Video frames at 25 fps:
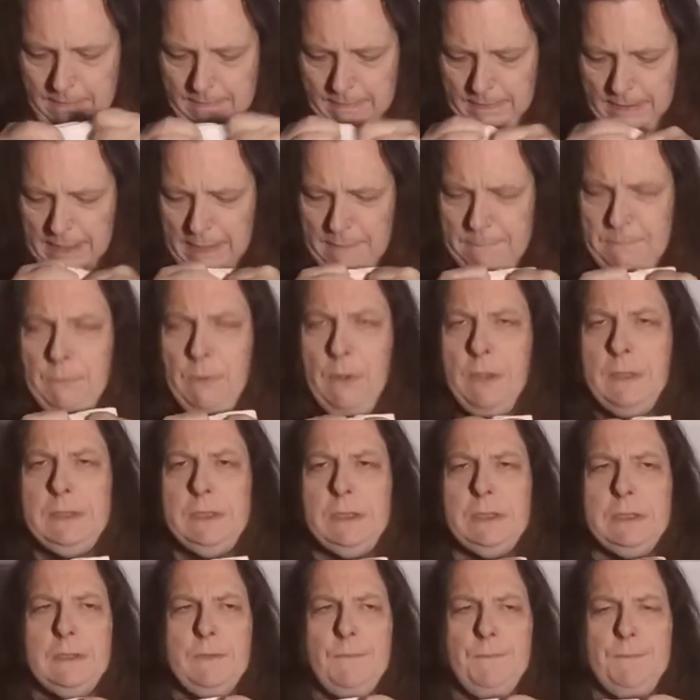I've
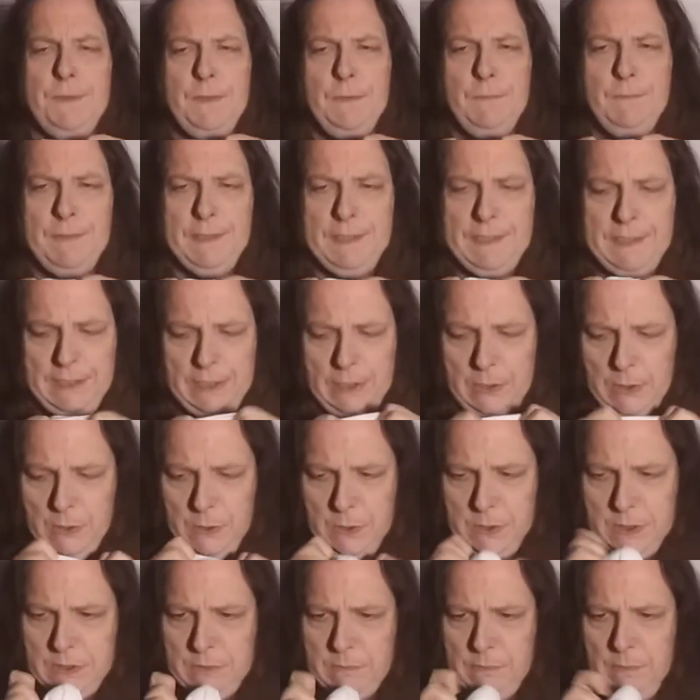watched a few
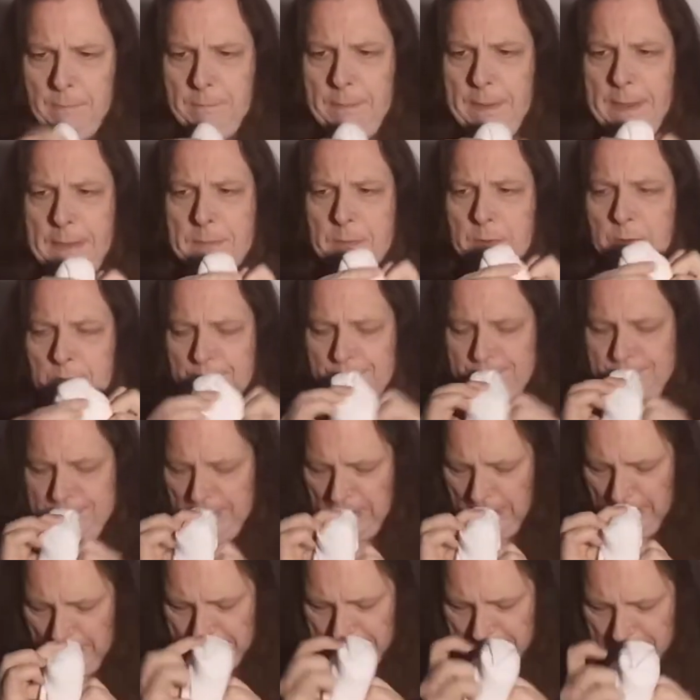videos where people have
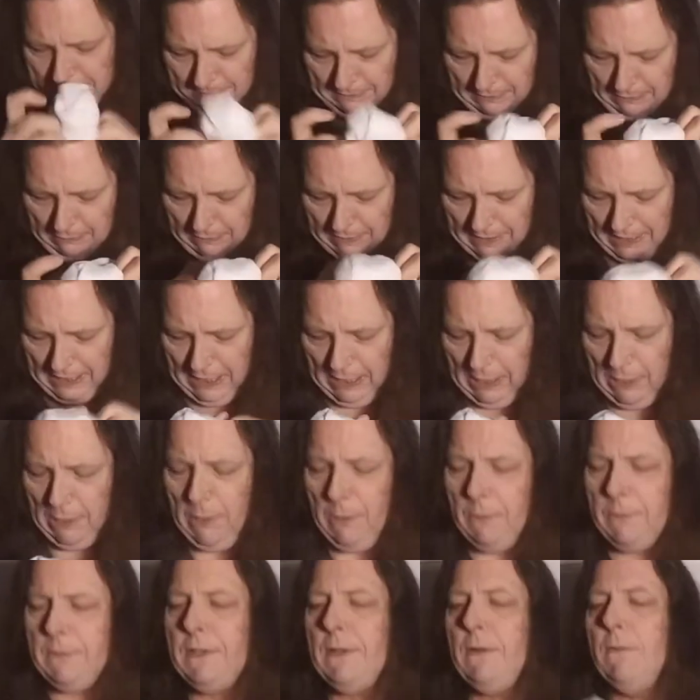talked about
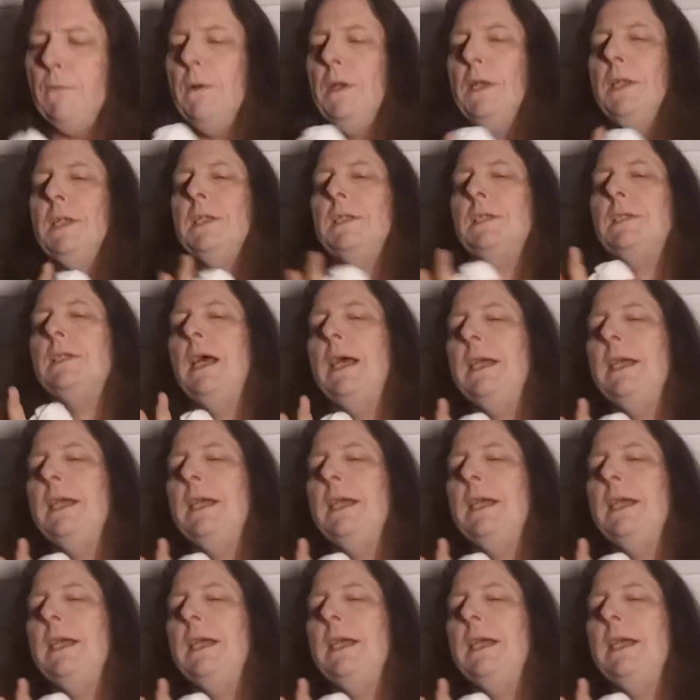how there was